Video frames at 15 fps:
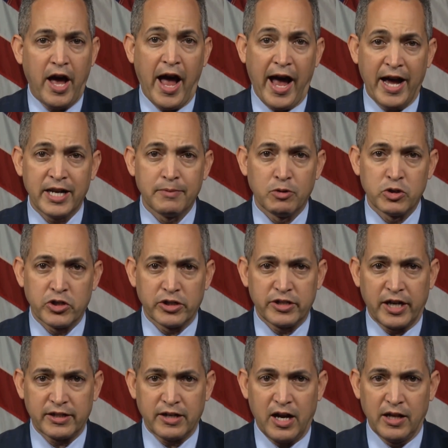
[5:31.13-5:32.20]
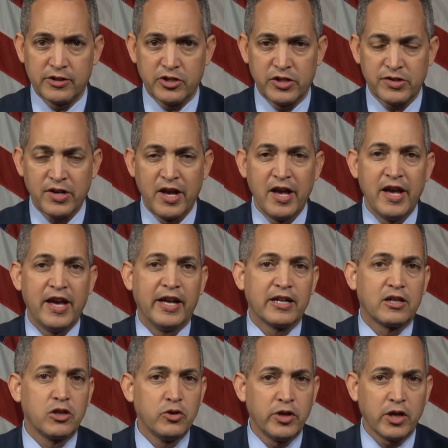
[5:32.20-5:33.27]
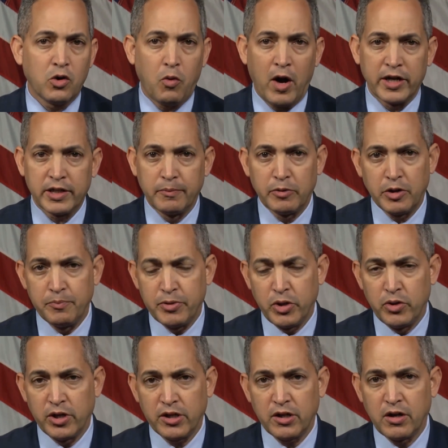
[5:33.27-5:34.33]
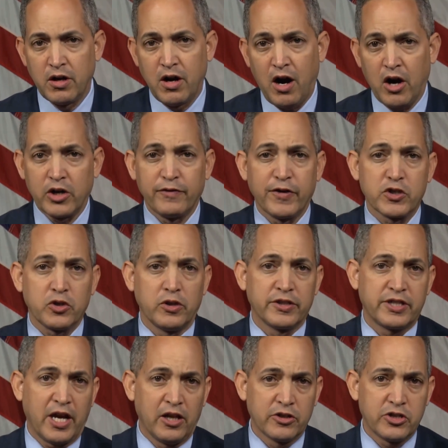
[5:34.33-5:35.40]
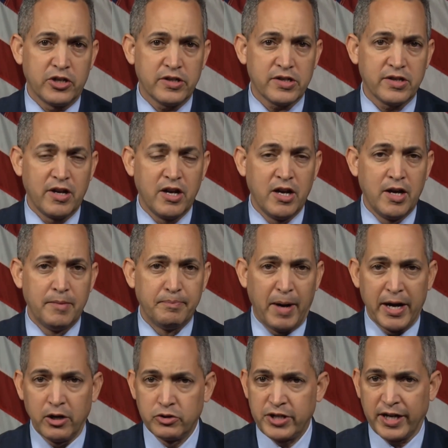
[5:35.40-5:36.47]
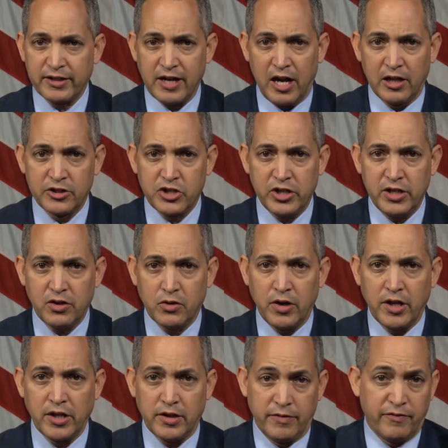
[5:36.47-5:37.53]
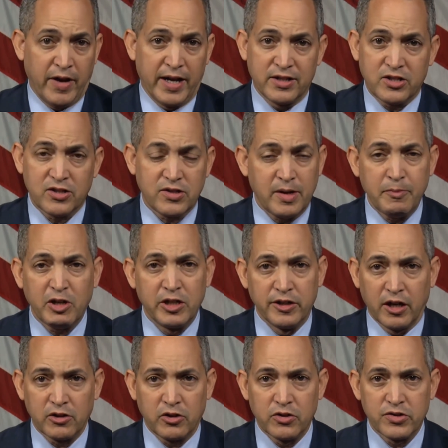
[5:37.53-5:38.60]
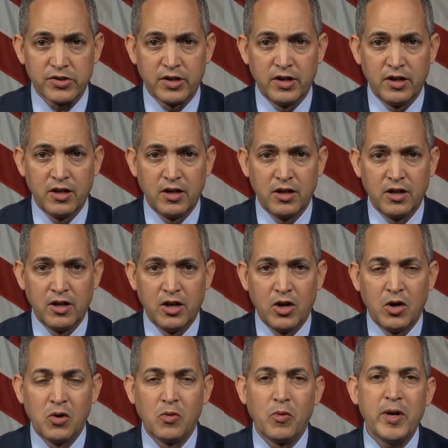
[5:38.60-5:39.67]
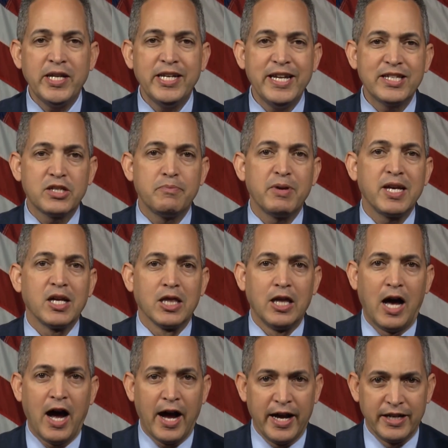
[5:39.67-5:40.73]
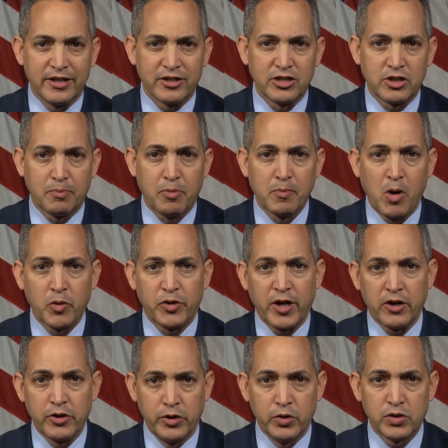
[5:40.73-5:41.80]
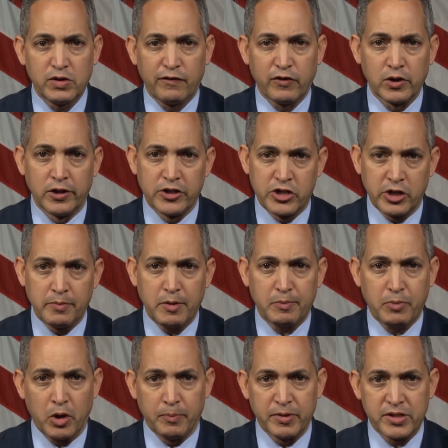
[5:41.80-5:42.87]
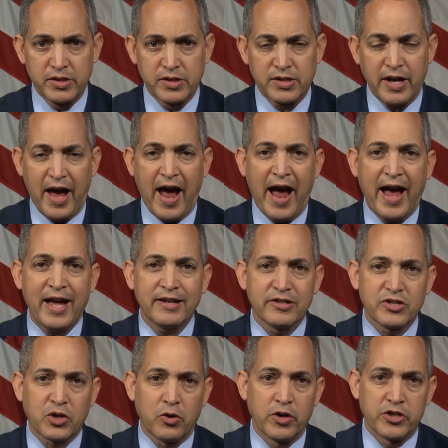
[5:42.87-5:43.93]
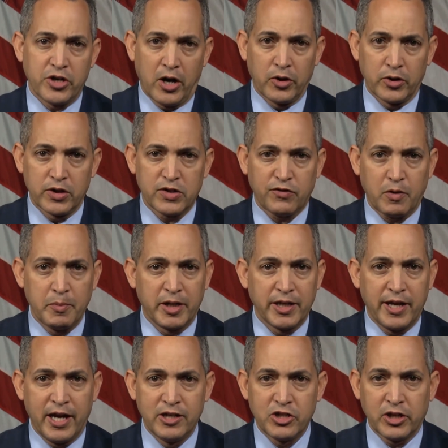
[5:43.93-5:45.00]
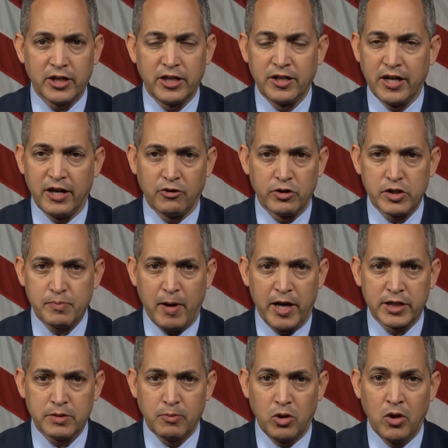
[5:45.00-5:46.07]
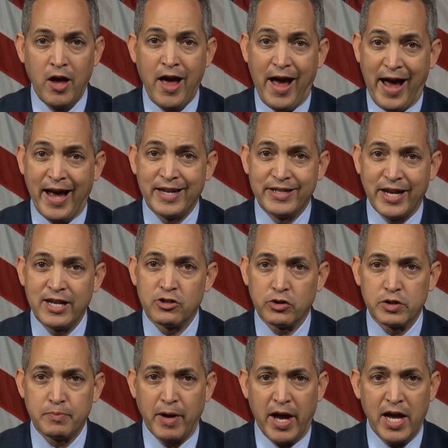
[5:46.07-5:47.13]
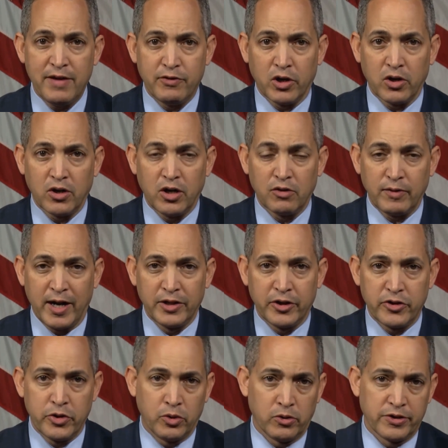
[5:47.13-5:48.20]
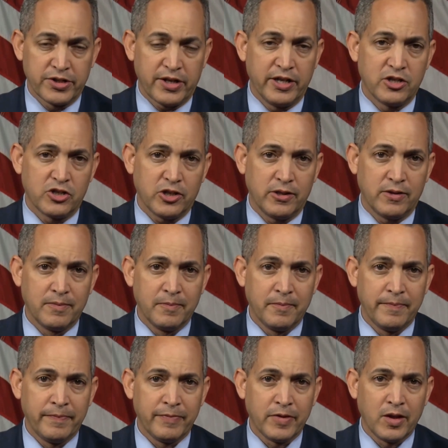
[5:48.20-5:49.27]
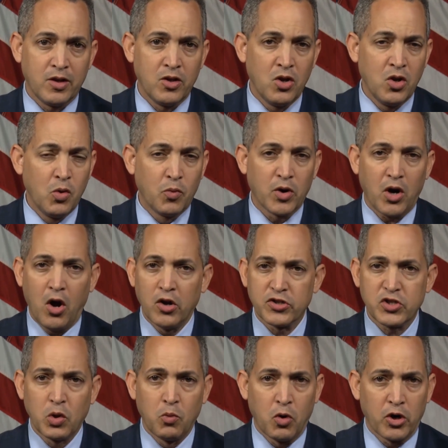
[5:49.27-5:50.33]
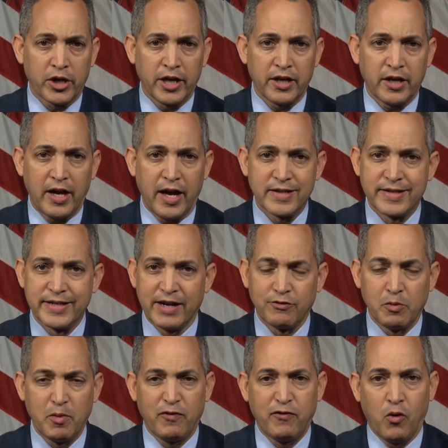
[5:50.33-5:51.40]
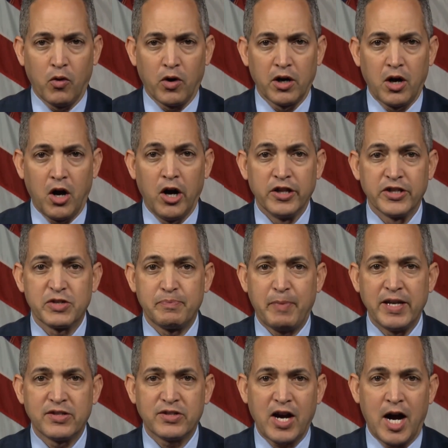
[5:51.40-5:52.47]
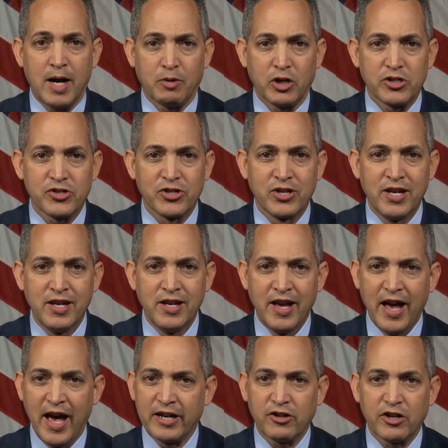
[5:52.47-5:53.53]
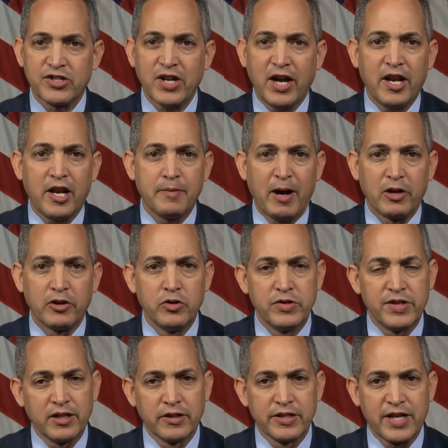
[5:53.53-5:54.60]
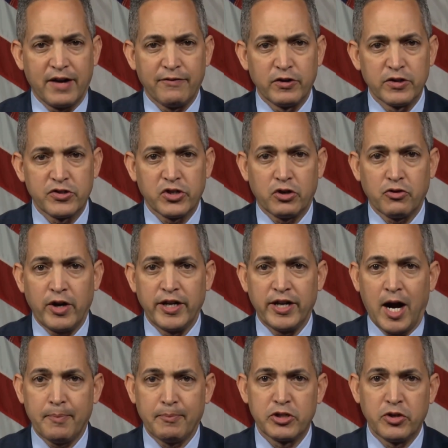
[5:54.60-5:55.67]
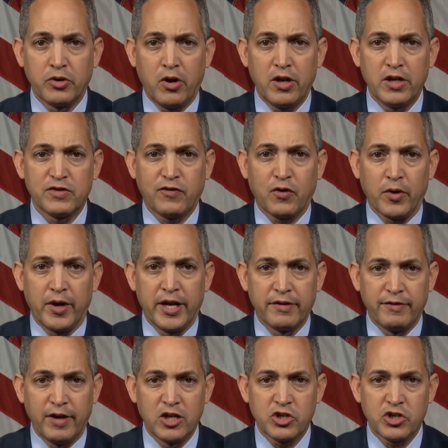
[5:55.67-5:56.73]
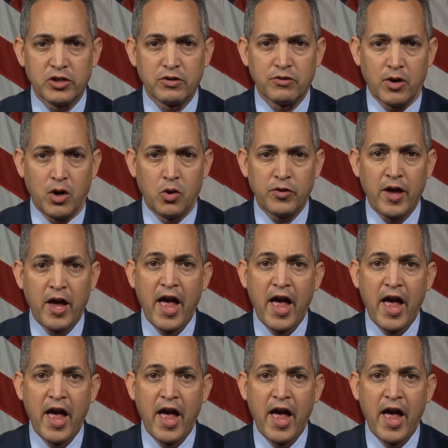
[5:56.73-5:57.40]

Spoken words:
and emerging technologies, including quantum computing, artificial intelligence, biotechnology, or advanced semiconductors. We need to be aligned to promote their use for legitimate purposes and discourage others from engaging in irresponsible and dangerous behavior around their utilization. We're also working, as never before, on space commerce and are excited about New Zealand's efforts to create opportunities for innovation, growth,